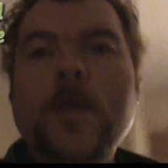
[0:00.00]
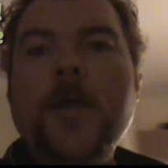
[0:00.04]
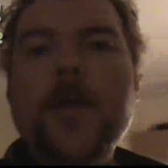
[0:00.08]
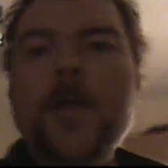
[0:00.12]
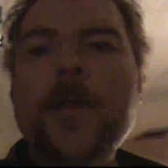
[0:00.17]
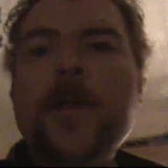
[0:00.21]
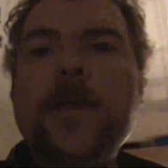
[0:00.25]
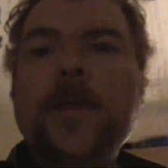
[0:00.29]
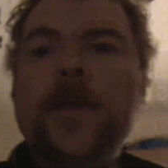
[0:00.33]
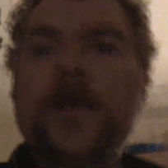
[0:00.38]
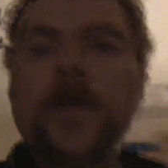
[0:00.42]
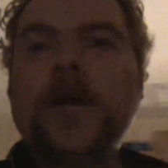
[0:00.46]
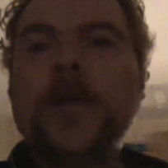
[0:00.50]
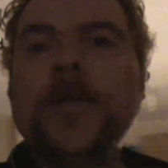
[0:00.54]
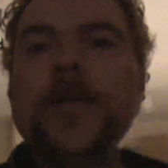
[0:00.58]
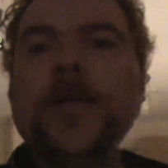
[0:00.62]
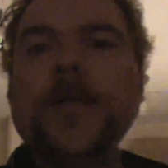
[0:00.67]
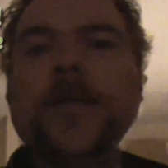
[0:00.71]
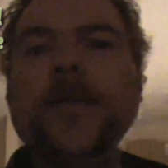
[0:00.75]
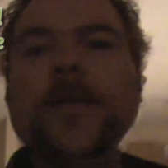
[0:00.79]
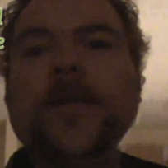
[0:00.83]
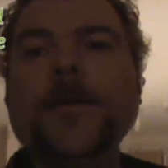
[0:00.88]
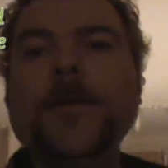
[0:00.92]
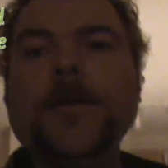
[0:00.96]
Hey
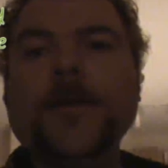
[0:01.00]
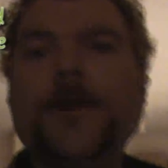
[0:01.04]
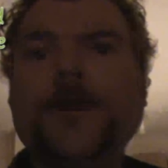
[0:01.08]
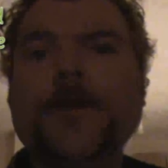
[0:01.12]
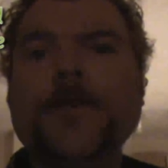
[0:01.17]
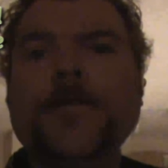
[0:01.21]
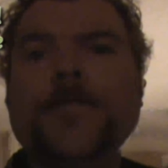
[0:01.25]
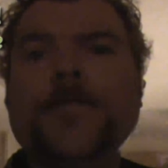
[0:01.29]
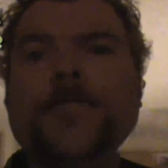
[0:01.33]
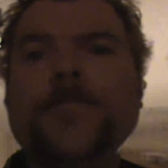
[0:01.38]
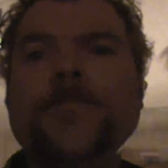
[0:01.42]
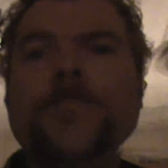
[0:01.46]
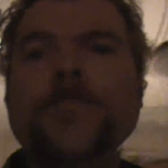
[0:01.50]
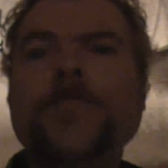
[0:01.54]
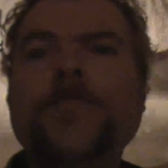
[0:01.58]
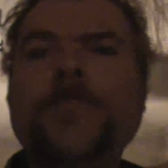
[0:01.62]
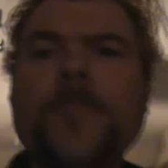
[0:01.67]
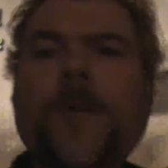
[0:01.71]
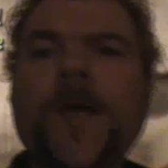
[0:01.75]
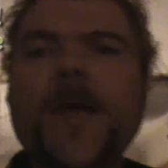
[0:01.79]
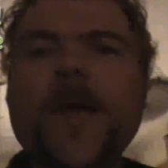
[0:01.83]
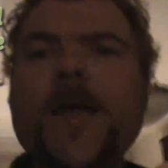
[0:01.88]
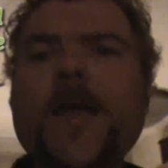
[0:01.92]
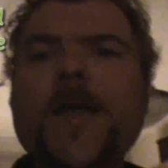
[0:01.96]
honey,
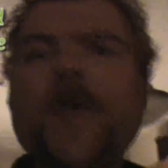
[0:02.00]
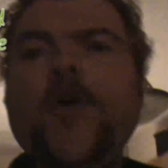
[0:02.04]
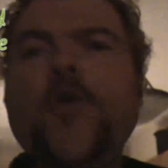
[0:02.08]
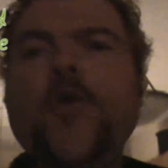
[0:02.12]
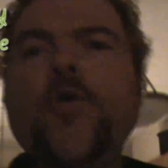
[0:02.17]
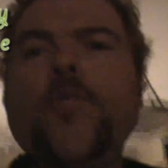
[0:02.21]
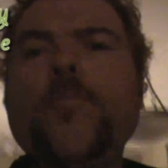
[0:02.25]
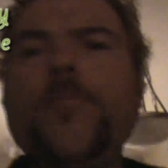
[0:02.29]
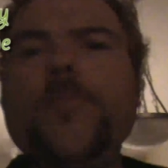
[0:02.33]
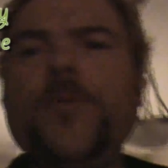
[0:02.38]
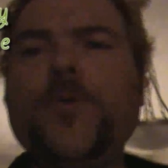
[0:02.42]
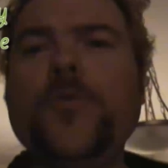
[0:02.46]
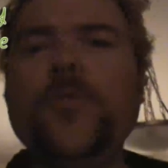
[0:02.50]
I hope